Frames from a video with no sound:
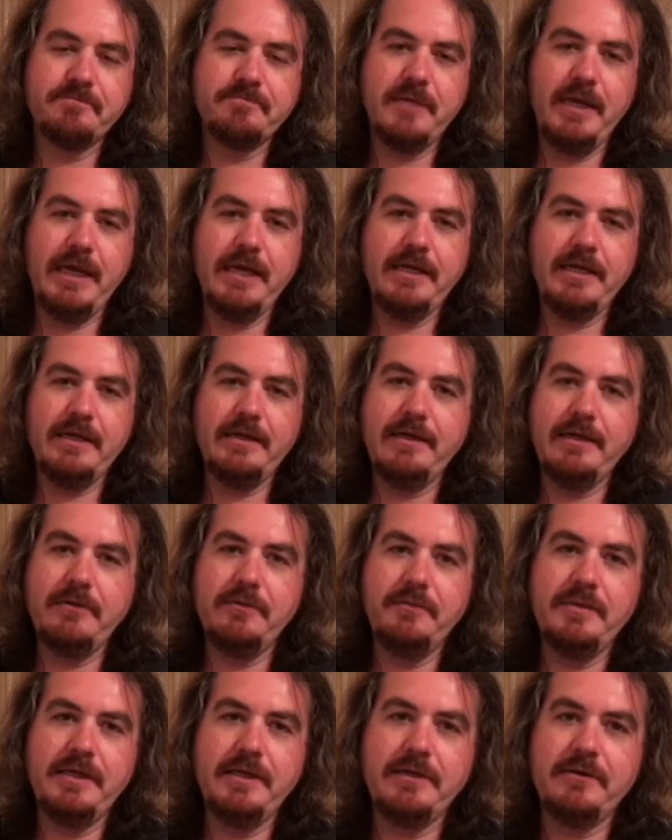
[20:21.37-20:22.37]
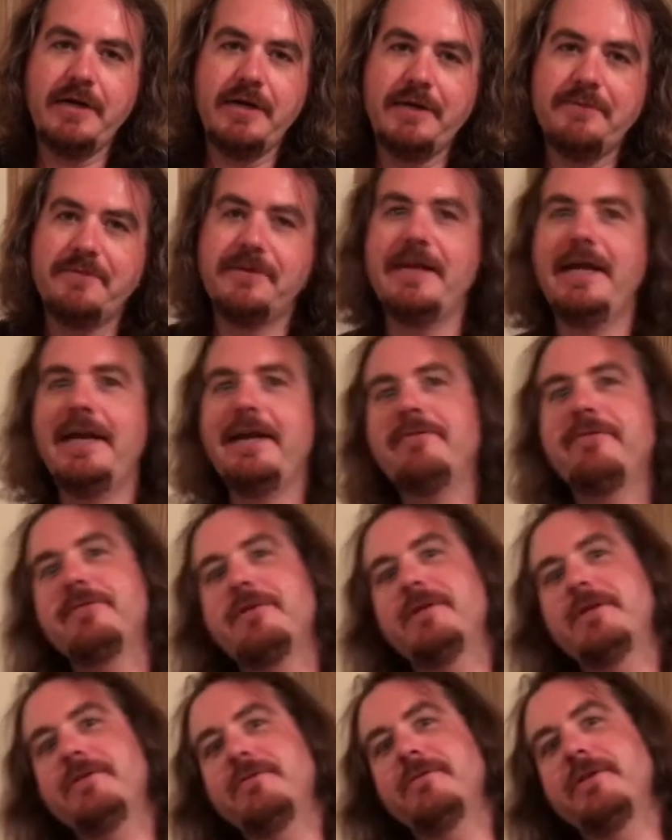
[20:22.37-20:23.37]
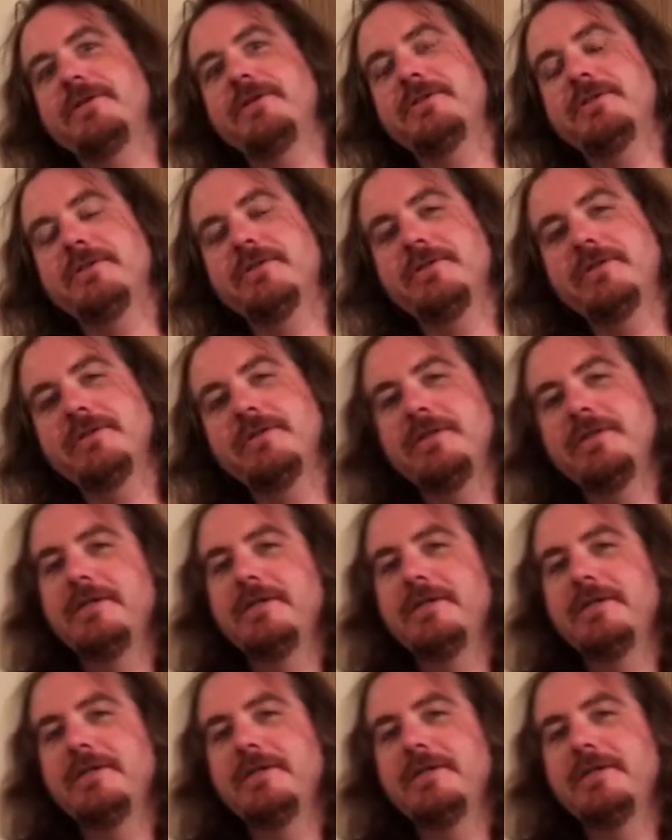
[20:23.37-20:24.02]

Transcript: It would be incredible to have one of the original